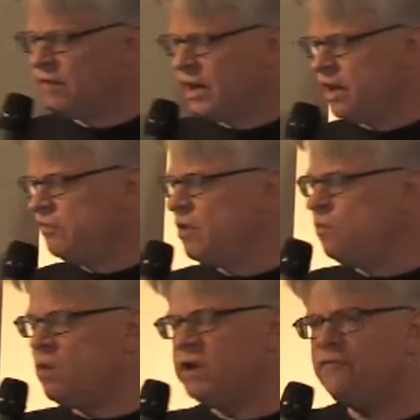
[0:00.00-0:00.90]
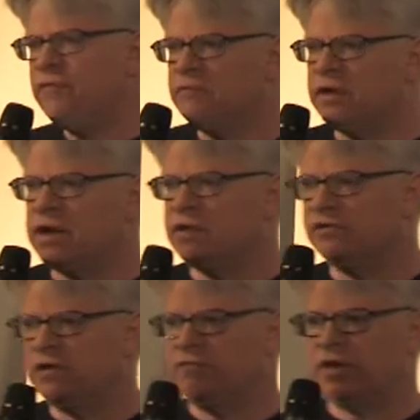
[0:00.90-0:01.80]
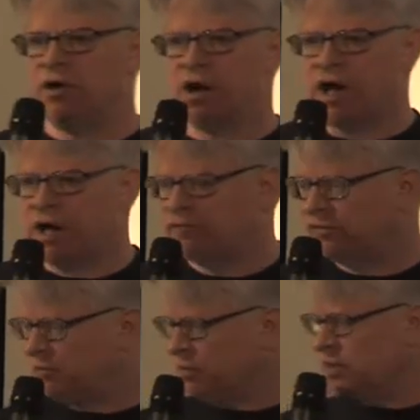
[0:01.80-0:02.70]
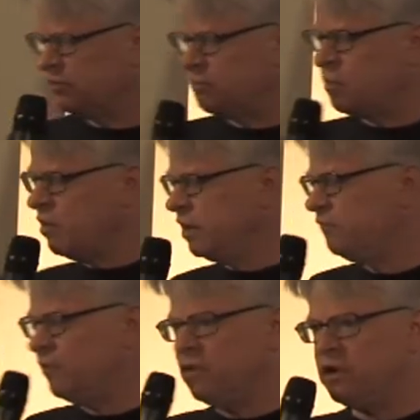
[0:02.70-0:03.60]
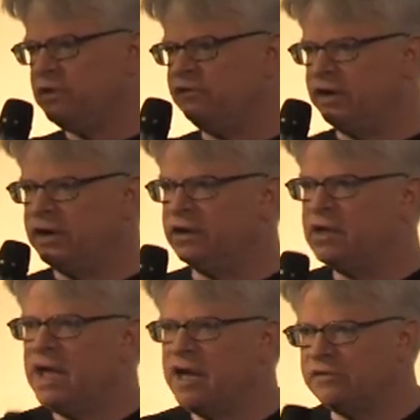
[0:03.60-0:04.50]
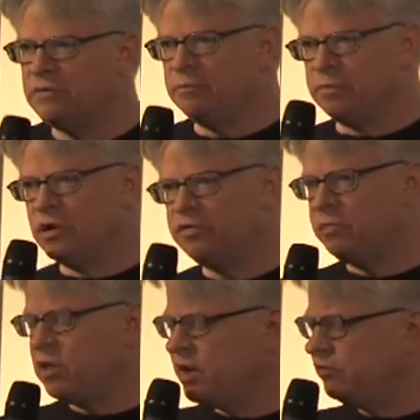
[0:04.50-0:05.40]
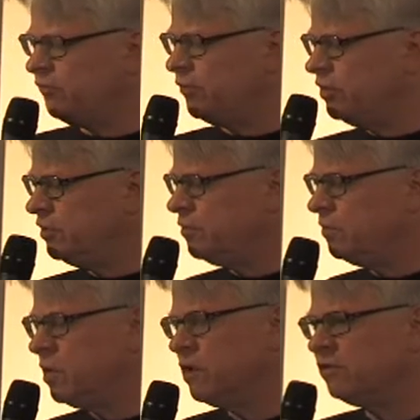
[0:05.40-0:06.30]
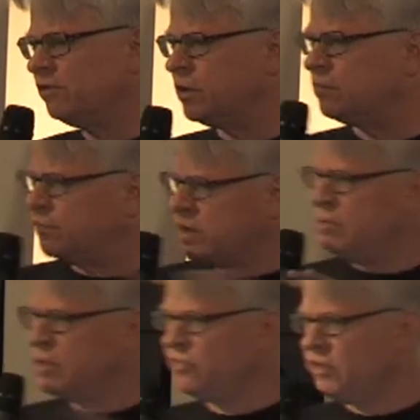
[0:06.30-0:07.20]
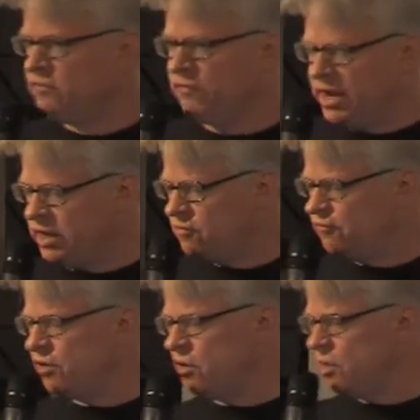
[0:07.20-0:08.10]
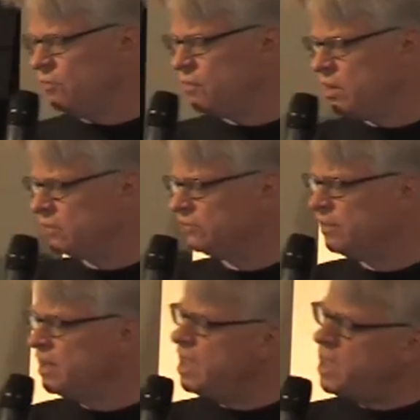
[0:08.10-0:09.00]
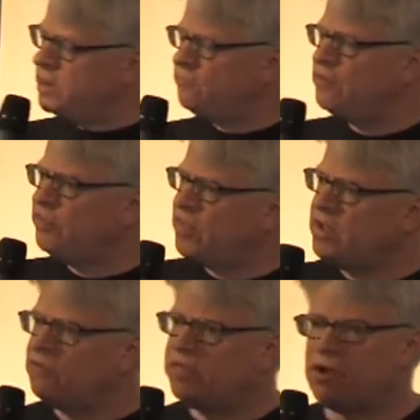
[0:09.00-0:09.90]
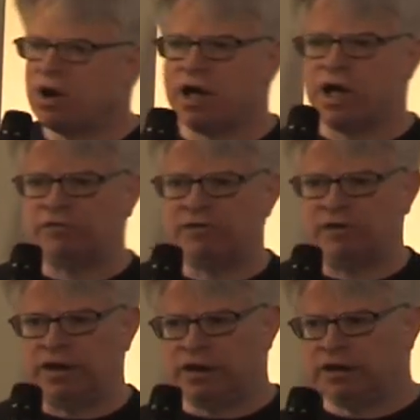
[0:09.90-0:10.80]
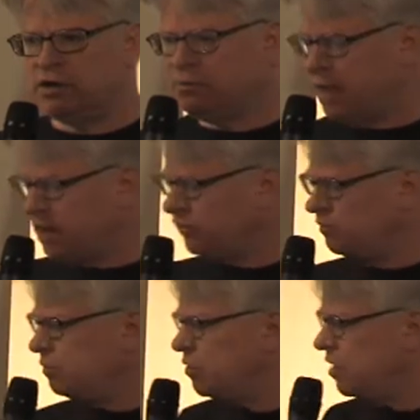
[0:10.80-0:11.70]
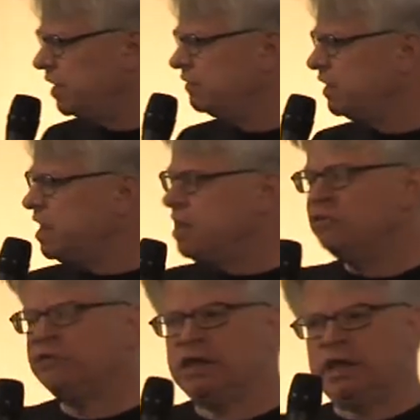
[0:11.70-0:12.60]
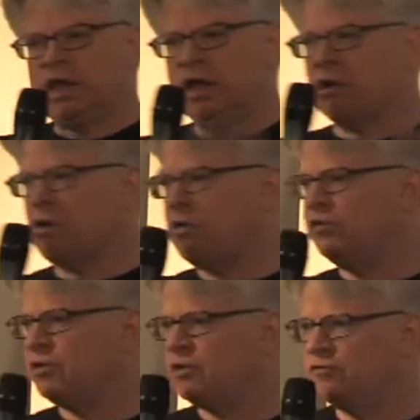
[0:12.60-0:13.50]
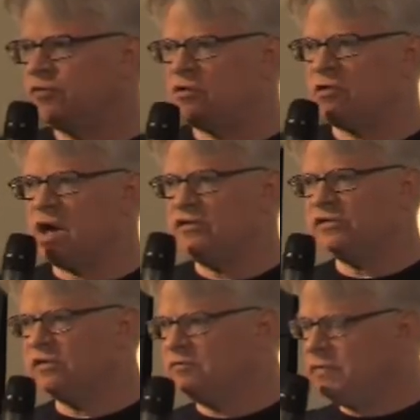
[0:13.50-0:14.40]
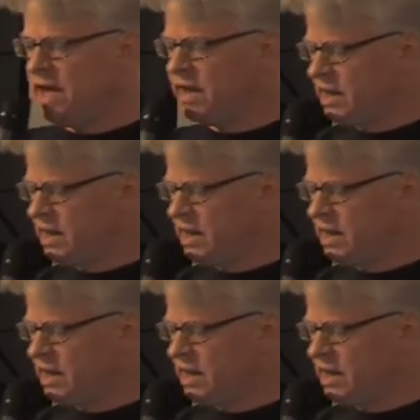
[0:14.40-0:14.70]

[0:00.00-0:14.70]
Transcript: right? I thought, what if we reconceive the archive simply as a point of origin, as a birthplace for new works and a rebirthing venue for old works? And if we think of the archives as an incubation point, suddenly a whole sort of crust of bad